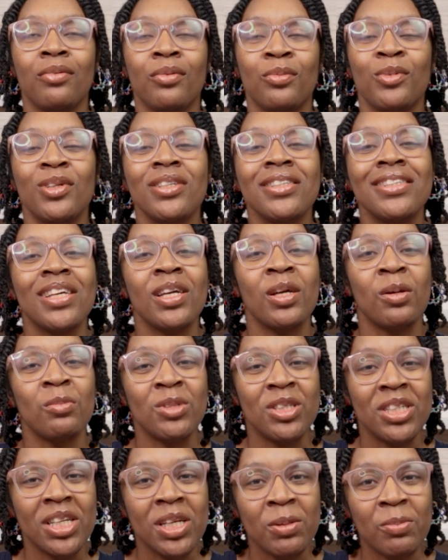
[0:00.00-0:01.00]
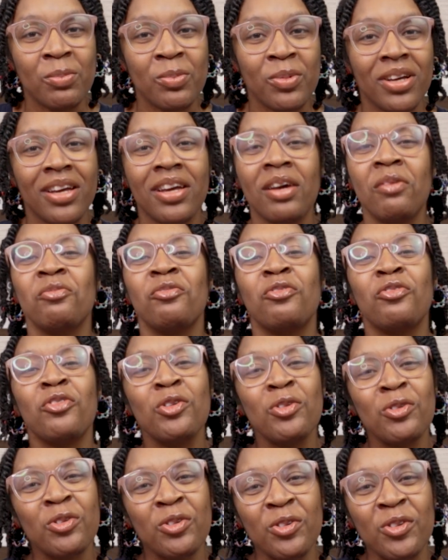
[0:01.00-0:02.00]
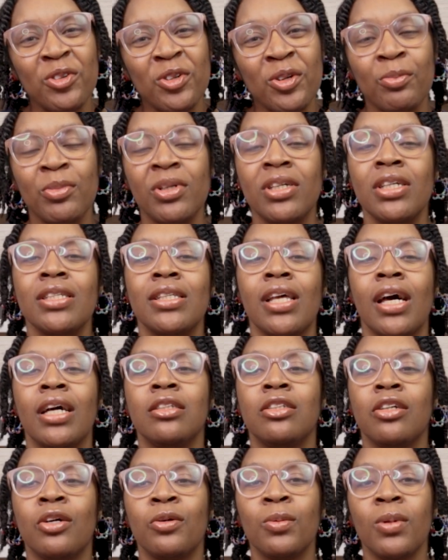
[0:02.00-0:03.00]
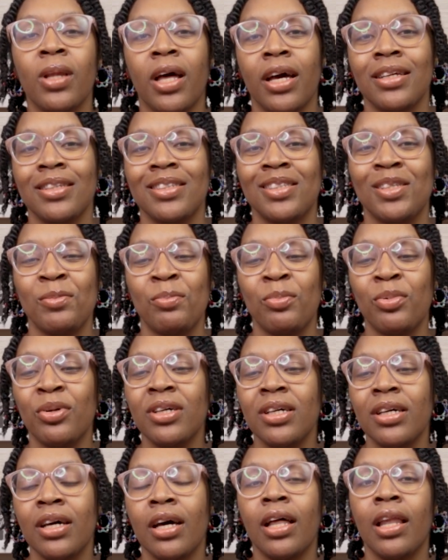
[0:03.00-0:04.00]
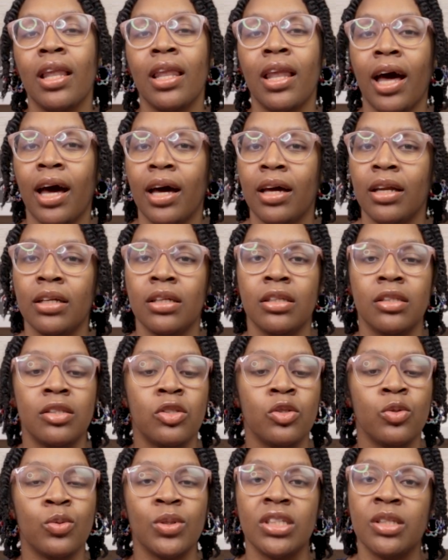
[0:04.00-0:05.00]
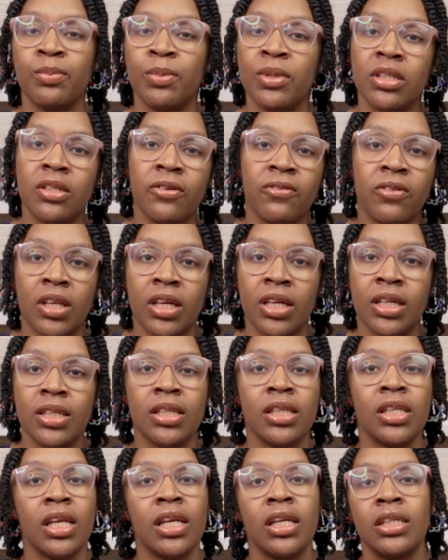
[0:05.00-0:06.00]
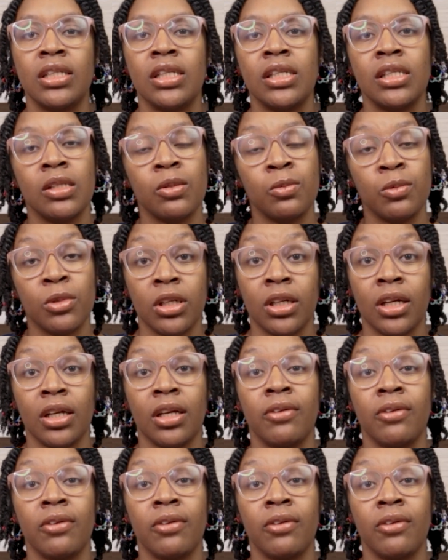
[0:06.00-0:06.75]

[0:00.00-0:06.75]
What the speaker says: wouldn't say I'm cheap, I'm frugal, because I don't like to put a lot into expensive things and then it doesn't work.